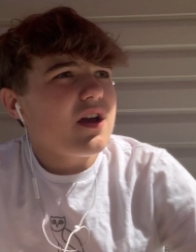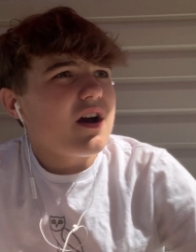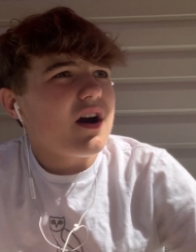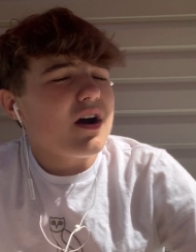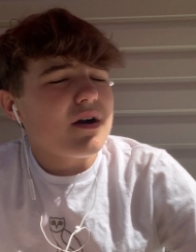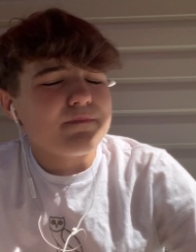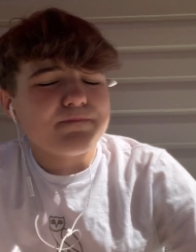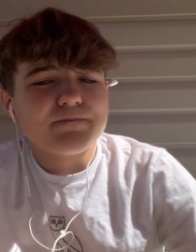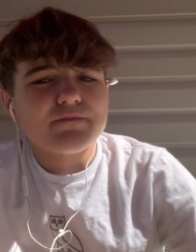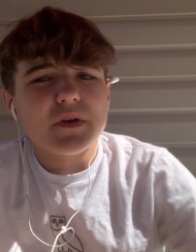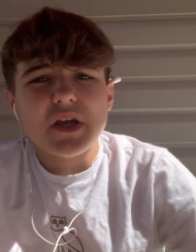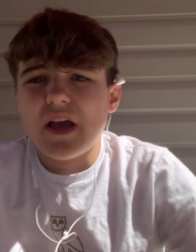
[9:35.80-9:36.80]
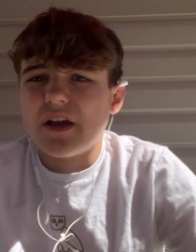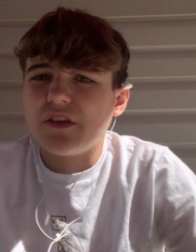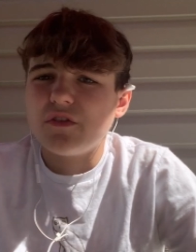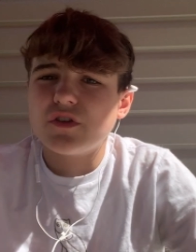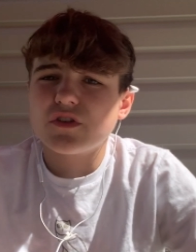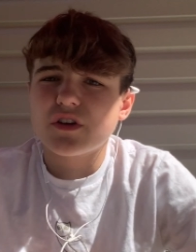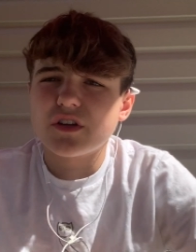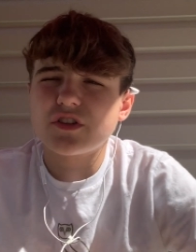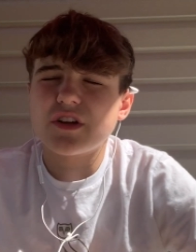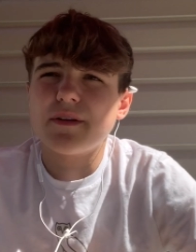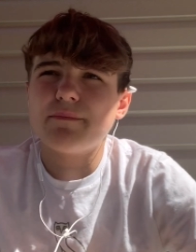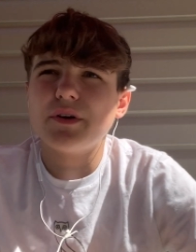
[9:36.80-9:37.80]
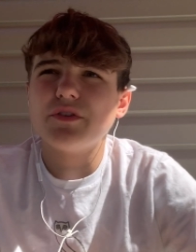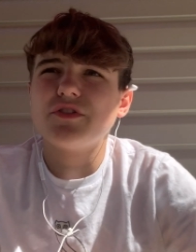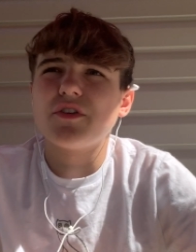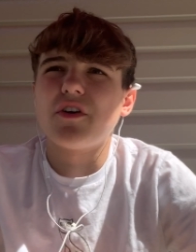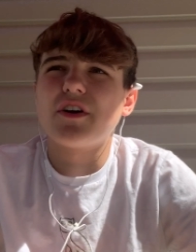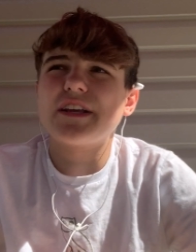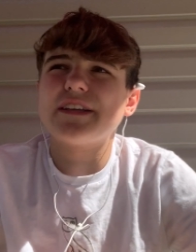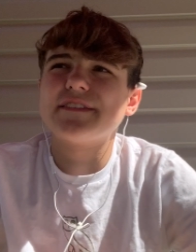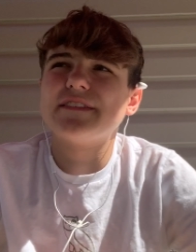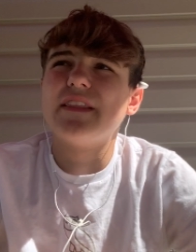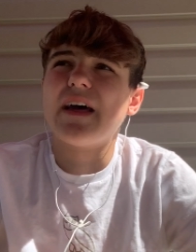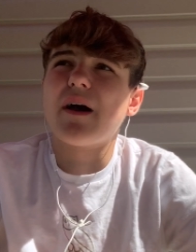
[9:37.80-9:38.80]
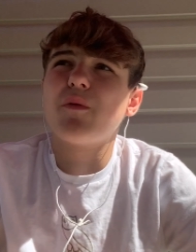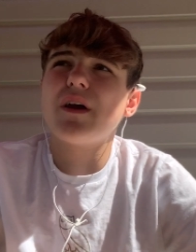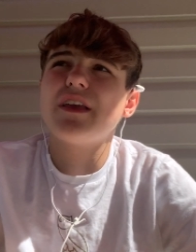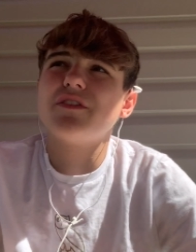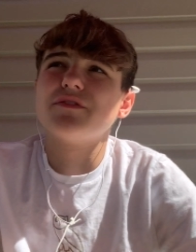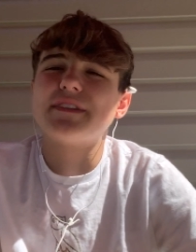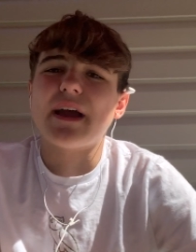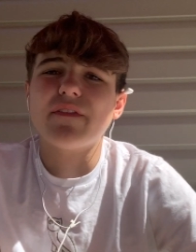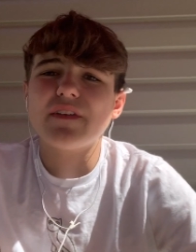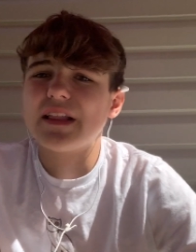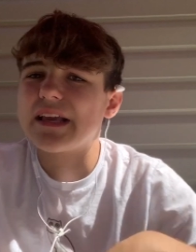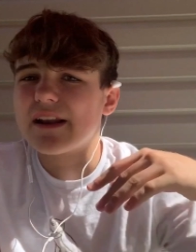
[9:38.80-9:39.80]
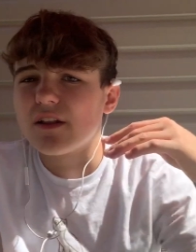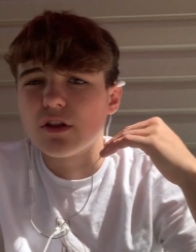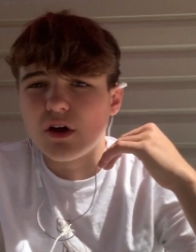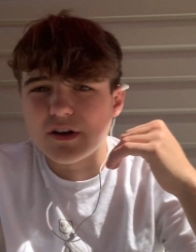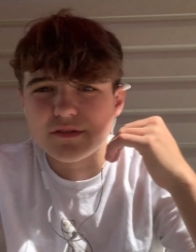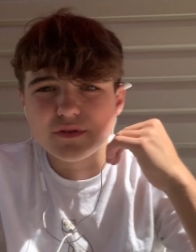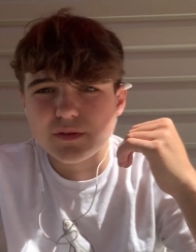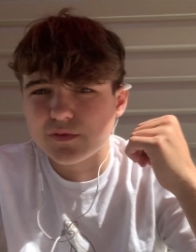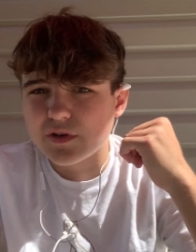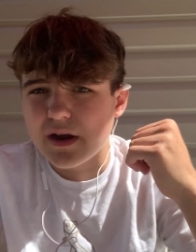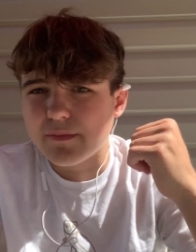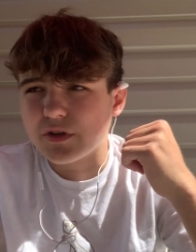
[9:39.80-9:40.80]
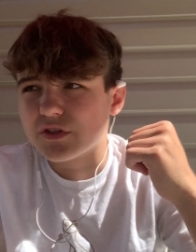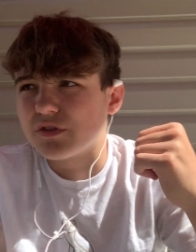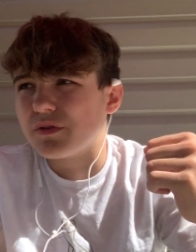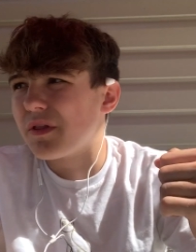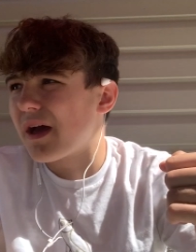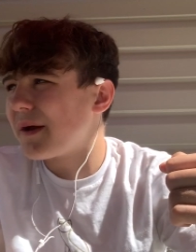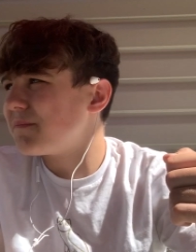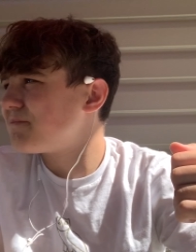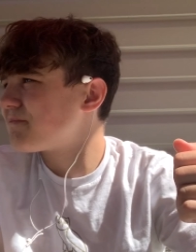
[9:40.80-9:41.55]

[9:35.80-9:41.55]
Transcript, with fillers: But yeah, you just gotta try to build your audience that way. You'll definitely get a lot of subscribers through that.